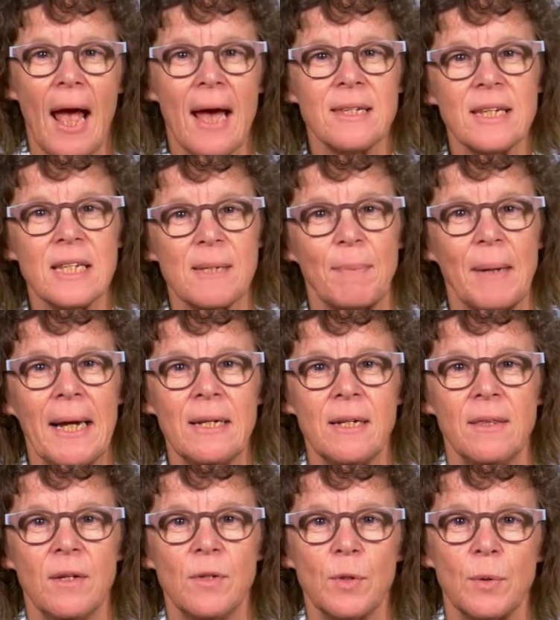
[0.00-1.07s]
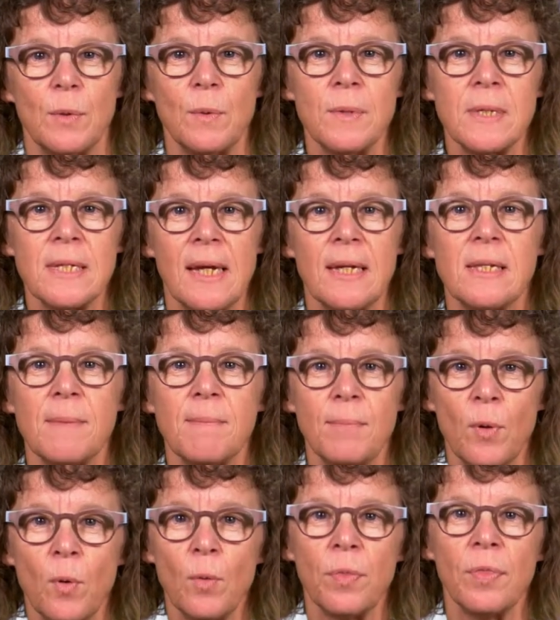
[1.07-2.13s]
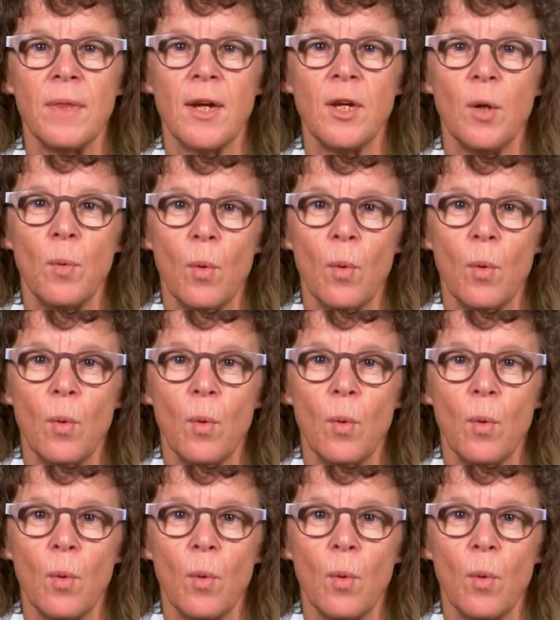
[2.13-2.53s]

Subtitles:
As explained in the tools, it's important that you